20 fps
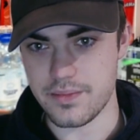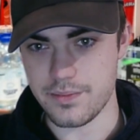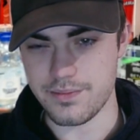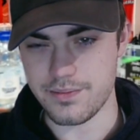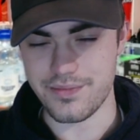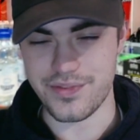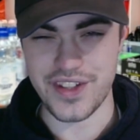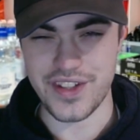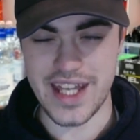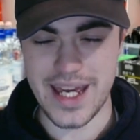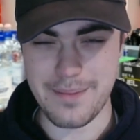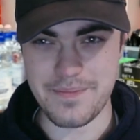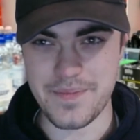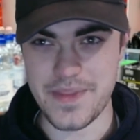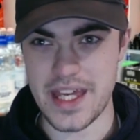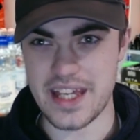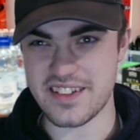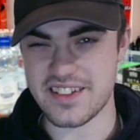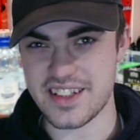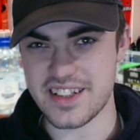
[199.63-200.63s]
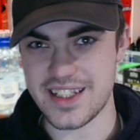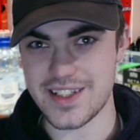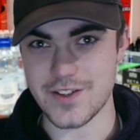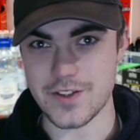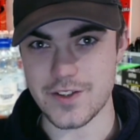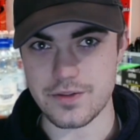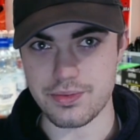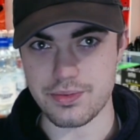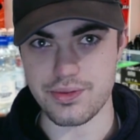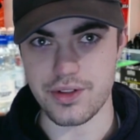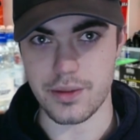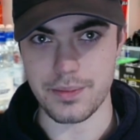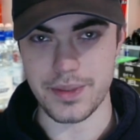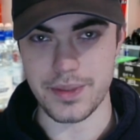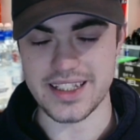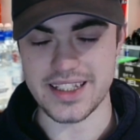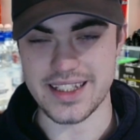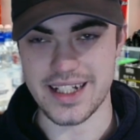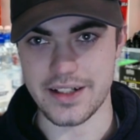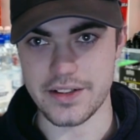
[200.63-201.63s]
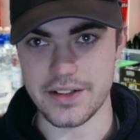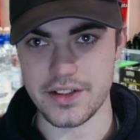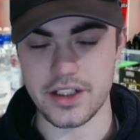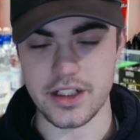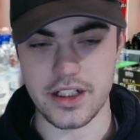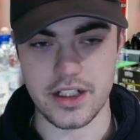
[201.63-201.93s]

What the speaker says: For them, their season's probably done.